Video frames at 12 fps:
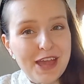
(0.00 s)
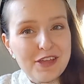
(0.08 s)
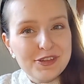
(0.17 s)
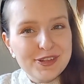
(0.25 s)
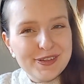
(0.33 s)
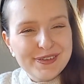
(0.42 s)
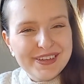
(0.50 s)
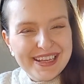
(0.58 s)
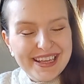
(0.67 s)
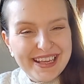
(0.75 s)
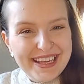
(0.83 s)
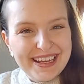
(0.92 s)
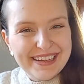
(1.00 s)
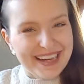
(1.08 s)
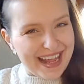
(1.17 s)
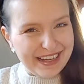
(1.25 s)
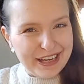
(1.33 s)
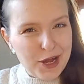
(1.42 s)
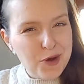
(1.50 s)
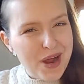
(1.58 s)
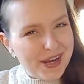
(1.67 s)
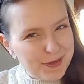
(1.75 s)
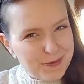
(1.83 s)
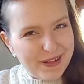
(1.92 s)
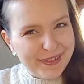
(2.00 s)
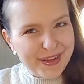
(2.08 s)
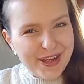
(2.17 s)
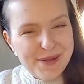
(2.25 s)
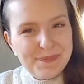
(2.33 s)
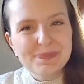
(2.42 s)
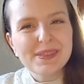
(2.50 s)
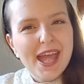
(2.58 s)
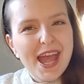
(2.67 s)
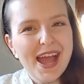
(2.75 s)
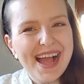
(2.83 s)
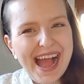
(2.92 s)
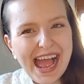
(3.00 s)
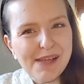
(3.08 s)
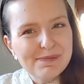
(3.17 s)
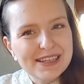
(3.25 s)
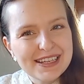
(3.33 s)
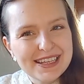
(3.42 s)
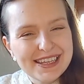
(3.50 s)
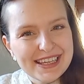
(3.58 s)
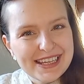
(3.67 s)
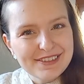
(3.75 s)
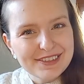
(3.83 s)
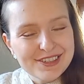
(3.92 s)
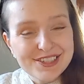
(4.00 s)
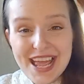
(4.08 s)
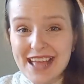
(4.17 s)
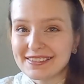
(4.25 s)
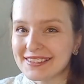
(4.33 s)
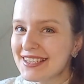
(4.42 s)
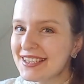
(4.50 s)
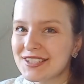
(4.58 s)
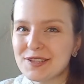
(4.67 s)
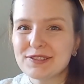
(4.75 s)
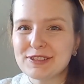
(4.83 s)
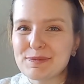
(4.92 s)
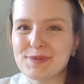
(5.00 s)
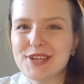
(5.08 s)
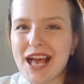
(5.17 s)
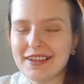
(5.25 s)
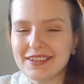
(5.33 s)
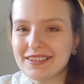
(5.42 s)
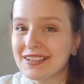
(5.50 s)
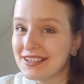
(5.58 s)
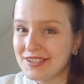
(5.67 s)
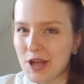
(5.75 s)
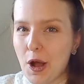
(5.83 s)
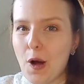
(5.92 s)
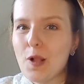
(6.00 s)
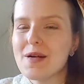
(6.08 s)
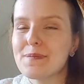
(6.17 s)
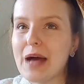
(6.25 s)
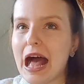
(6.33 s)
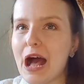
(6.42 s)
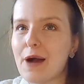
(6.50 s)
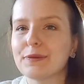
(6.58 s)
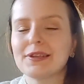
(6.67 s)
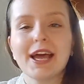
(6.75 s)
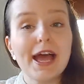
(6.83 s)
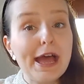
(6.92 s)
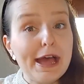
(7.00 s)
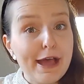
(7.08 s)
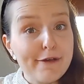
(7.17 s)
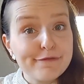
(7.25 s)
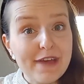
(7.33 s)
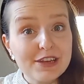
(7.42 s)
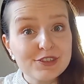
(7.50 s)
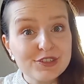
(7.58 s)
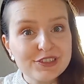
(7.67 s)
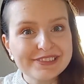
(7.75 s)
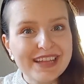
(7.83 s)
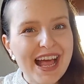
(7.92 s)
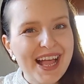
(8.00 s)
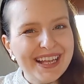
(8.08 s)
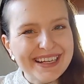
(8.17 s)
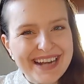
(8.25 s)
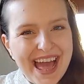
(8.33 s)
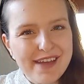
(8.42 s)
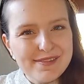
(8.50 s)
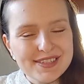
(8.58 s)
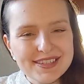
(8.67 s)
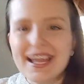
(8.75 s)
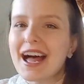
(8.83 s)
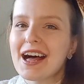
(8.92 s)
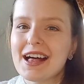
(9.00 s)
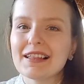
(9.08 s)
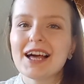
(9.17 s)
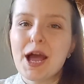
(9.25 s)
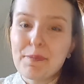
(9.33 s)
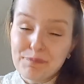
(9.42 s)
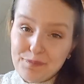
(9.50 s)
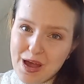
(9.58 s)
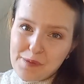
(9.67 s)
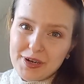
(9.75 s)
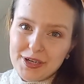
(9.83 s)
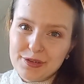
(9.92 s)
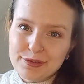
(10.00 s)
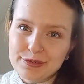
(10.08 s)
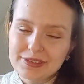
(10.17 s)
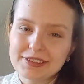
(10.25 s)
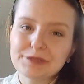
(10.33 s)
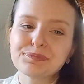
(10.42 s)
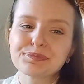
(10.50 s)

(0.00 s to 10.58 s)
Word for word: new here, hello and welcome. I'm Lilly Hyross and this YouTube channel it's all about fashion, lifestyle, mamahood,